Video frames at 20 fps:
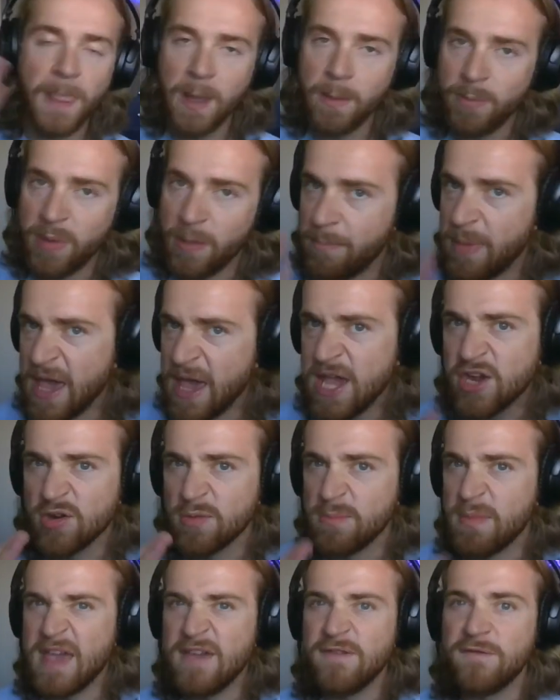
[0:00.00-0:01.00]
But Baker
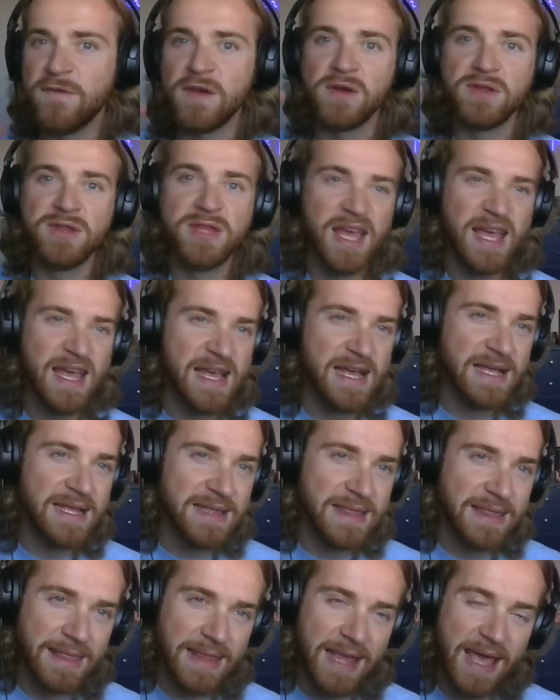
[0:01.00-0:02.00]
Mayfield
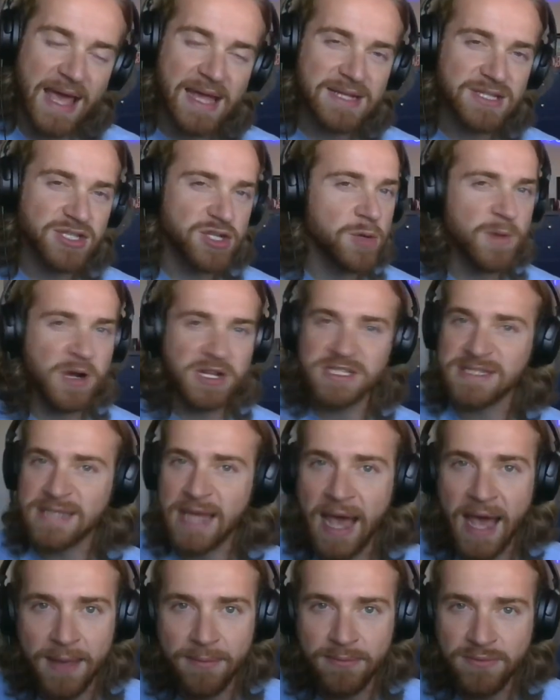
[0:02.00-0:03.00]
led too much
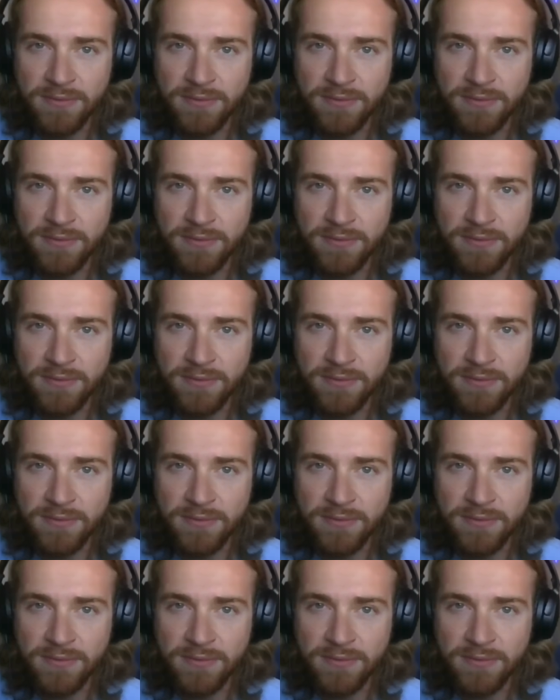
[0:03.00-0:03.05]
time,